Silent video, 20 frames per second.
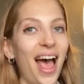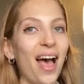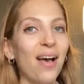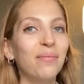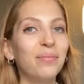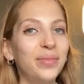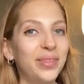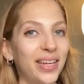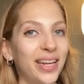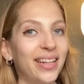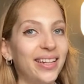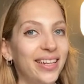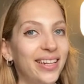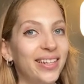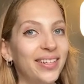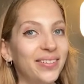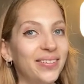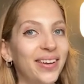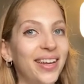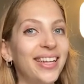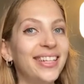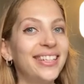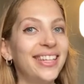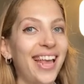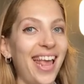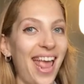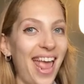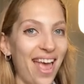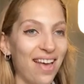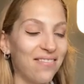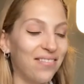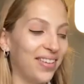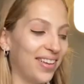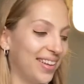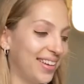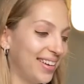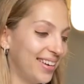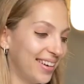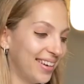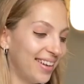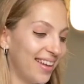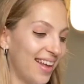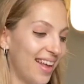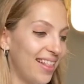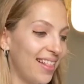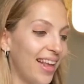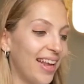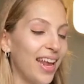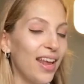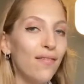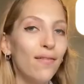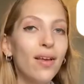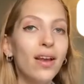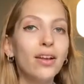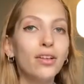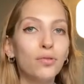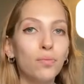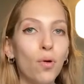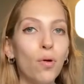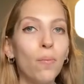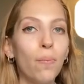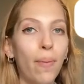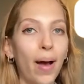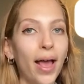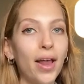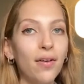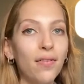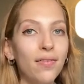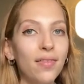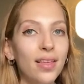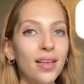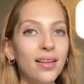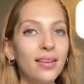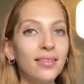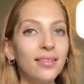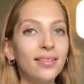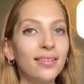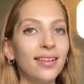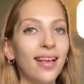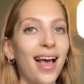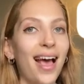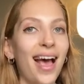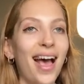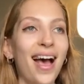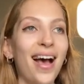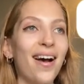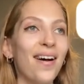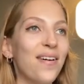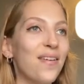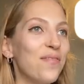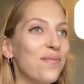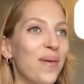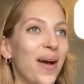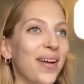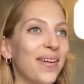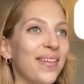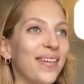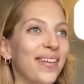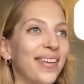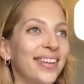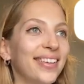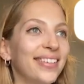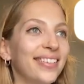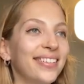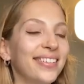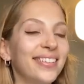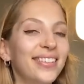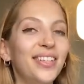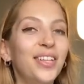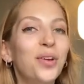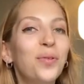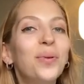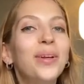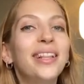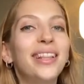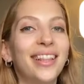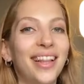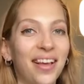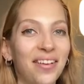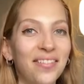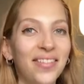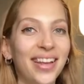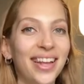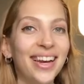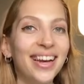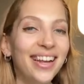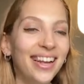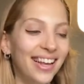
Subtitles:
I'm telling you, it's heaven. Like, even a small bite of this, oh my god, you will love it.